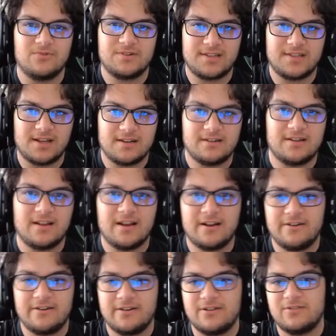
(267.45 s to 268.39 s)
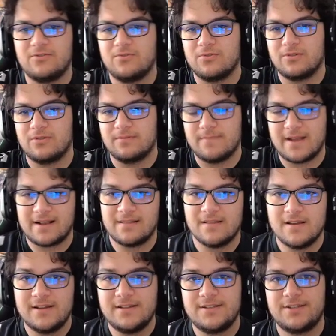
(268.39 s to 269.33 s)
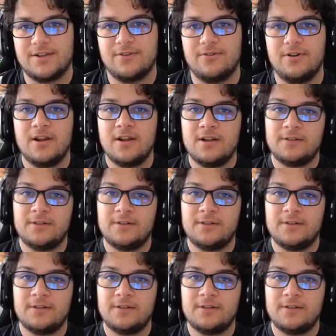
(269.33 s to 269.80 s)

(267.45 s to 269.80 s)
Sandagaria or Megalon. So